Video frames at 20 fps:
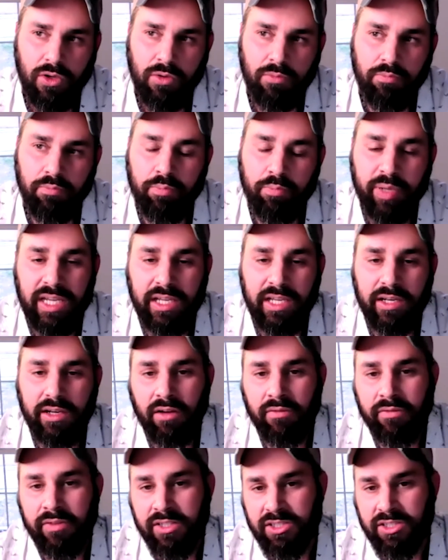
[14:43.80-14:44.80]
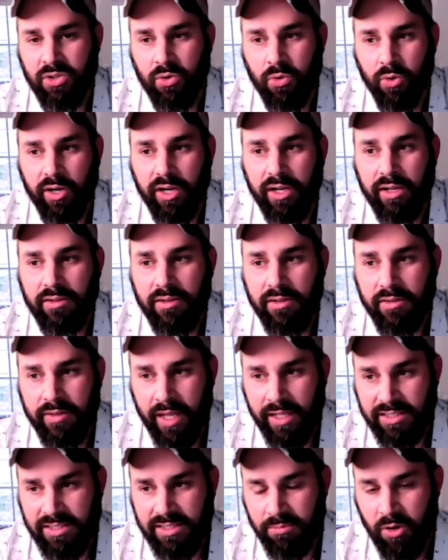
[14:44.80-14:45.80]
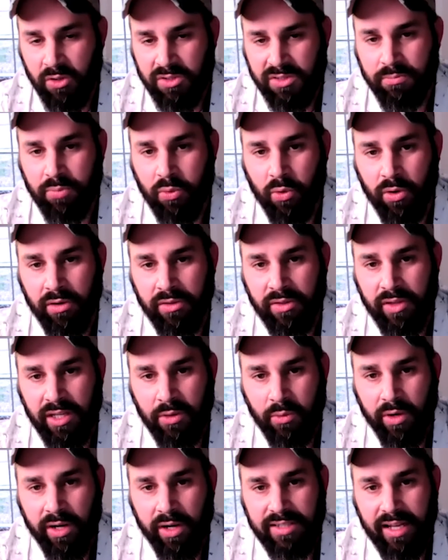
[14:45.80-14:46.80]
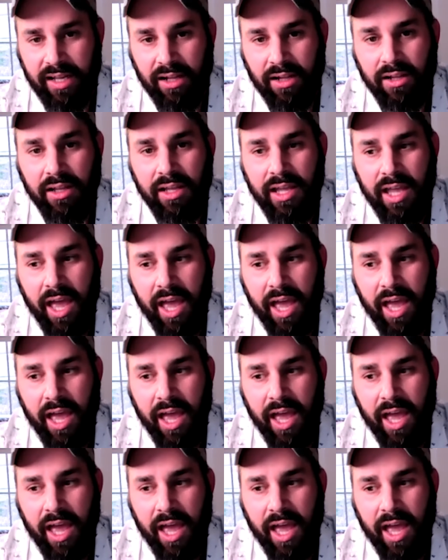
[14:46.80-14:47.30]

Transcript: beat of the story, that's the most important thing you want to tell.